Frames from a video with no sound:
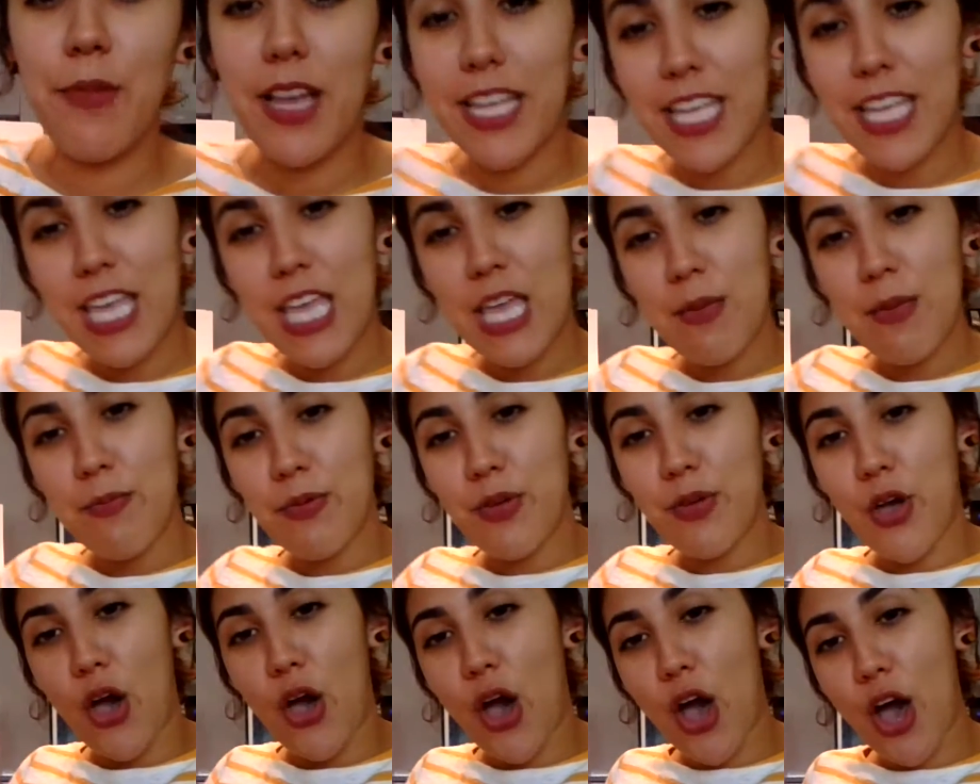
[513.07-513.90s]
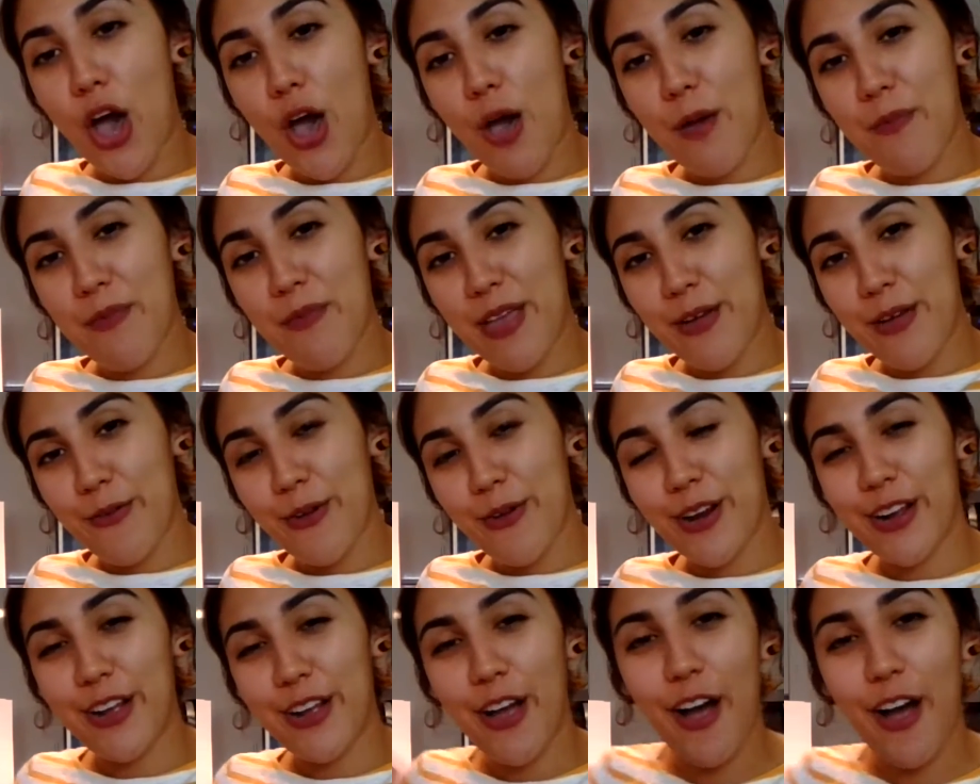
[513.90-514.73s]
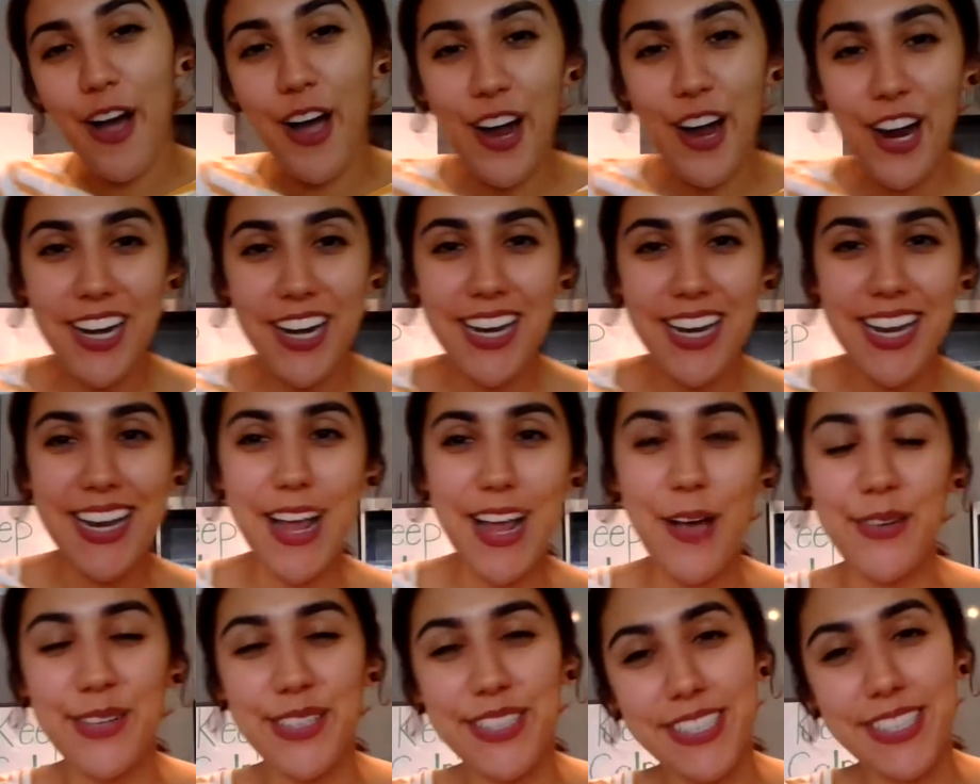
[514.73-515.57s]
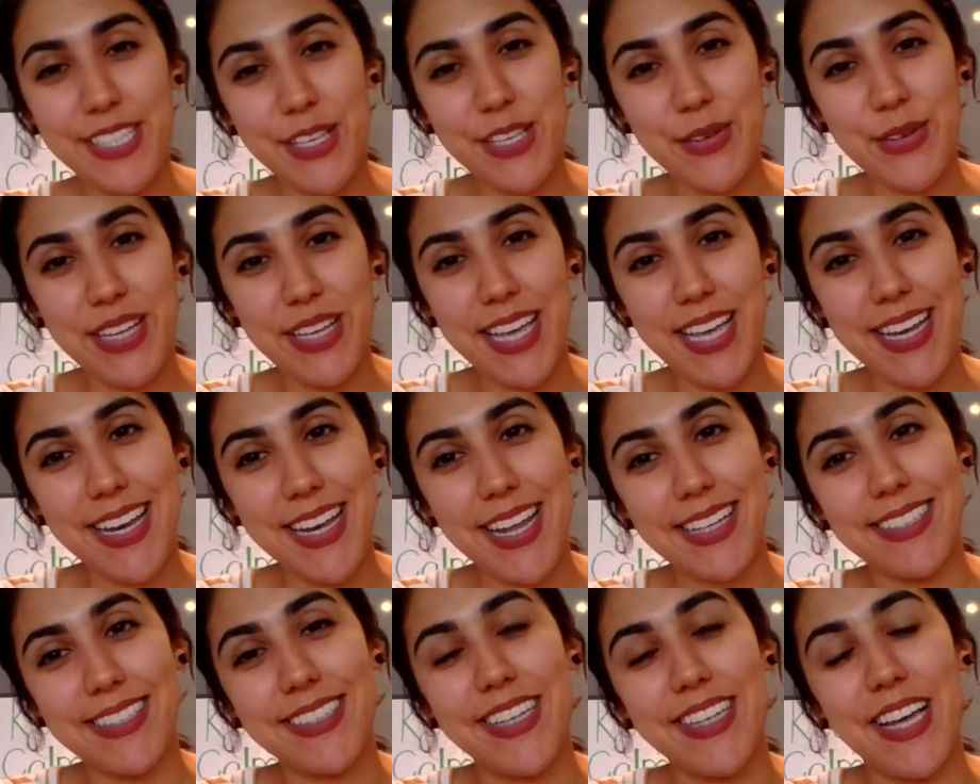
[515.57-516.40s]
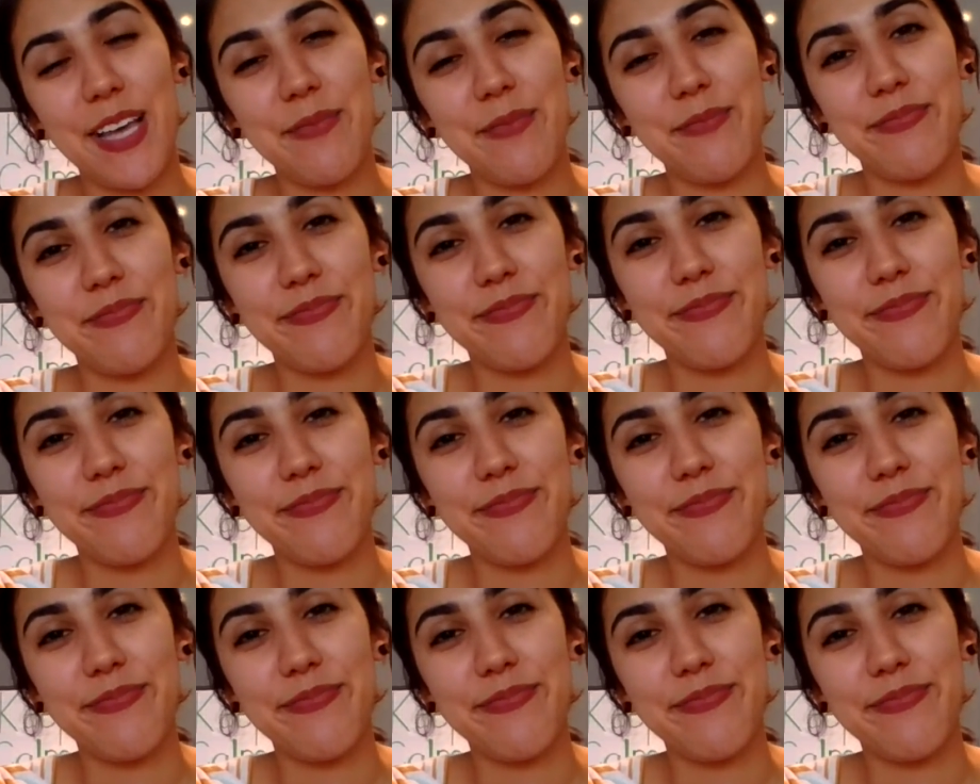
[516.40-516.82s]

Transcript: Keep calm and work hard, and I will see you again next time.